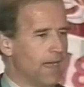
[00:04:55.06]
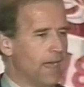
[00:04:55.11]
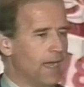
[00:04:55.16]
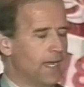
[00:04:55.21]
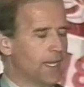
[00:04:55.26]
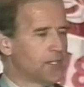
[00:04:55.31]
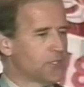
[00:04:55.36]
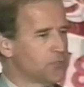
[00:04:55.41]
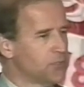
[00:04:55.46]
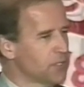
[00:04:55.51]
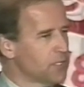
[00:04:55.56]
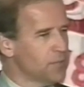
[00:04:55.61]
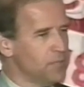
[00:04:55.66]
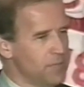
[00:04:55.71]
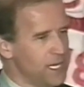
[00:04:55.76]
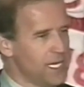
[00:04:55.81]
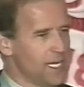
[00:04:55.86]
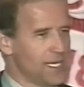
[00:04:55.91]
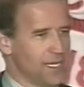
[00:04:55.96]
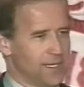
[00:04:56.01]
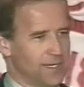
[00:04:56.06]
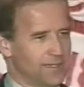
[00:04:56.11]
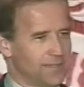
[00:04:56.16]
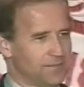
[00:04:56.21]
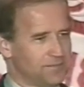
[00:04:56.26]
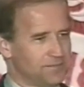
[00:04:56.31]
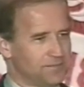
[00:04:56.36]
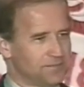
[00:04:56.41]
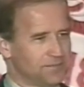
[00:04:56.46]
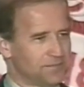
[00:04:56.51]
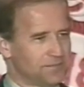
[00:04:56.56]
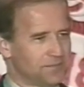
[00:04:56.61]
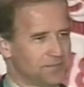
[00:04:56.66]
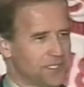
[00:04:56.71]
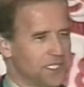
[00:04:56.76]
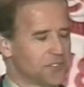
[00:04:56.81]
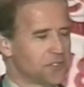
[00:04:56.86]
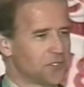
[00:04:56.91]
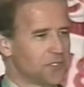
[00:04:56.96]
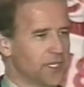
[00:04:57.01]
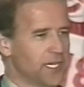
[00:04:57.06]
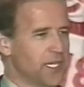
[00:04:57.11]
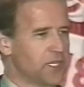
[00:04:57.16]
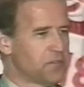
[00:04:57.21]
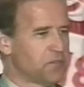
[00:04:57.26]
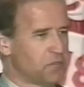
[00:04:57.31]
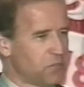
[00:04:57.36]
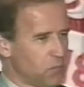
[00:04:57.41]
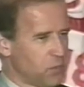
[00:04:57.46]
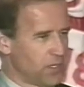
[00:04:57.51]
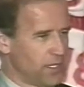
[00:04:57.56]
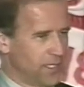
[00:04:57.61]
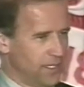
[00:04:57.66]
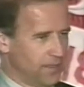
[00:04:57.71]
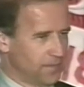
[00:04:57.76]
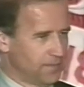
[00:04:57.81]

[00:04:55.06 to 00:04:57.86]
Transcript: it took me until age 40